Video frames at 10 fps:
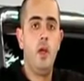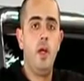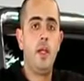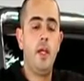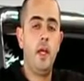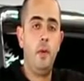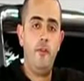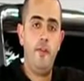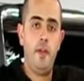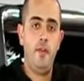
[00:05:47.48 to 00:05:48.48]
Okay, we've
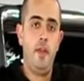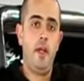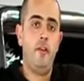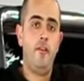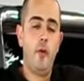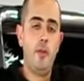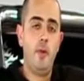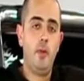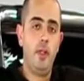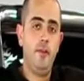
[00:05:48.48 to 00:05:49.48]
fitted the
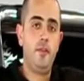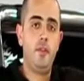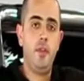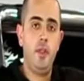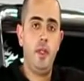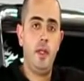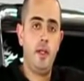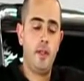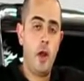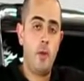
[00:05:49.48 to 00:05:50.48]
40mm lift to
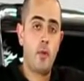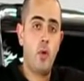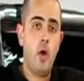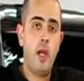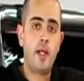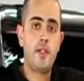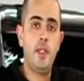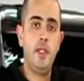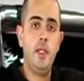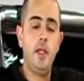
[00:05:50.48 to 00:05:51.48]
the current model Hilux
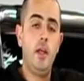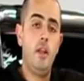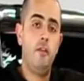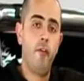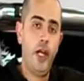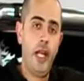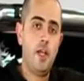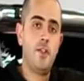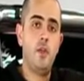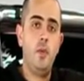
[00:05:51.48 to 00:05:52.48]
here. Very
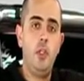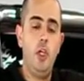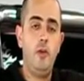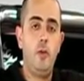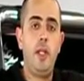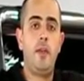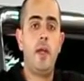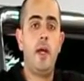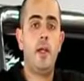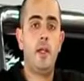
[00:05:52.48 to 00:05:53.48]
last thing we do before we let the
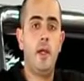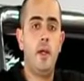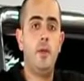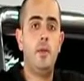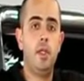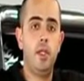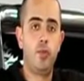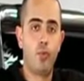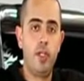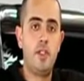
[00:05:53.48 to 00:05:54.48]
car go is
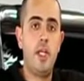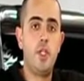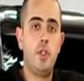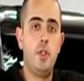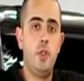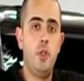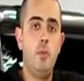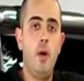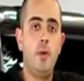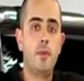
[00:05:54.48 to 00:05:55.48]
retension the
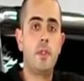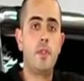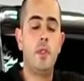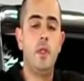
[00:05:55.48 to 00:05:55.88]
U-bolts.